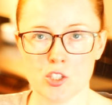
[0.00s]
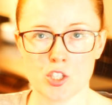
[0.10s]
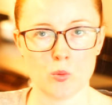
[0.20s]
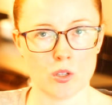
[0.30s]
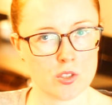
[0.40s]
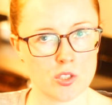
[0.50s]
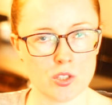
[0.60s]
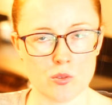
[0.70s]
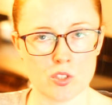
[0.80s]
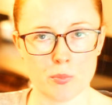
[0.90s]
She wants to
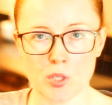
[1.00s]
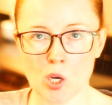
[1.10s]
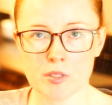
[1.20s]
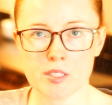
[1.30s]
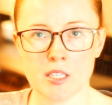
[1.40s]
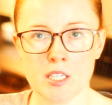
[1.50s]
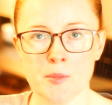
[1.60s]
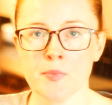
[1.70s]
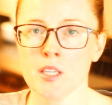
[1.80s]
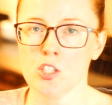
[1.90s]
use diplomacy.